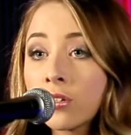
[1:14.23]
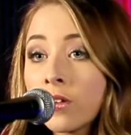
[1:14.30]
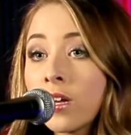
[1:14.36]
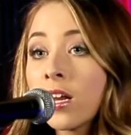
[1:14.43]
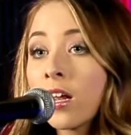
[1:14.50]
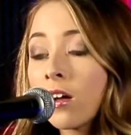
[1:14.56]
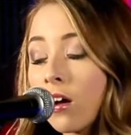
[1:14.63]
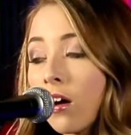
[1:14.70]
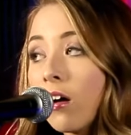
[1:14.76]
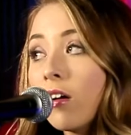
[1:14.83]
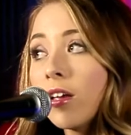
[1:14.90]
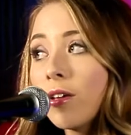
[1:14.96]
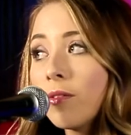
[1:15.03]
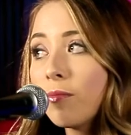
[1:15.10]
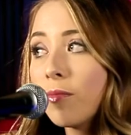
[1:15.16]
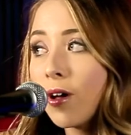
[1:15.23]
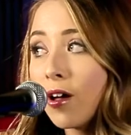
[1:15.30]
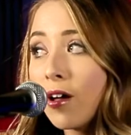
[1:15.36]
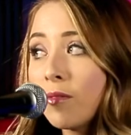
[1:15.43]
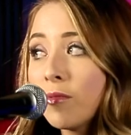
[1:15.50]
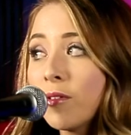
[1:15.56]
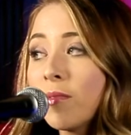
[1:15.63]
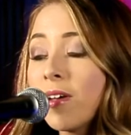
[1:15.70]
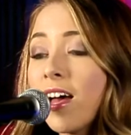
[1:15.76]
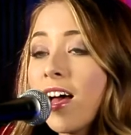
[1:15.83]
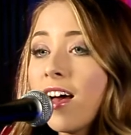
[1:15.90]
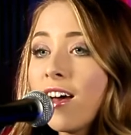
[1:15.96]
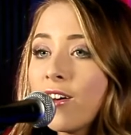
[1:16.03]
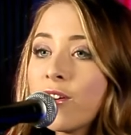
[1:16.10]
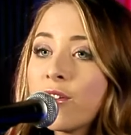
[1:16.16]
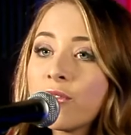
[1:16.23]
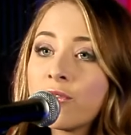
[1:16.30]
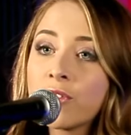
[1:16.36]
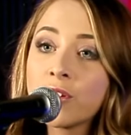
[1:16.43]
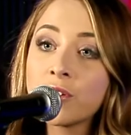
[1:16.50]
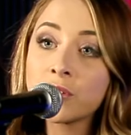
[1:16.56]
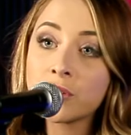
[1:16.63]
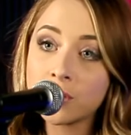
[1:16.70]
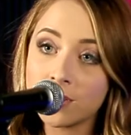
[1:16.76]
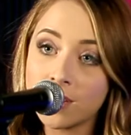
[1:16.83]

and I call your mama by her first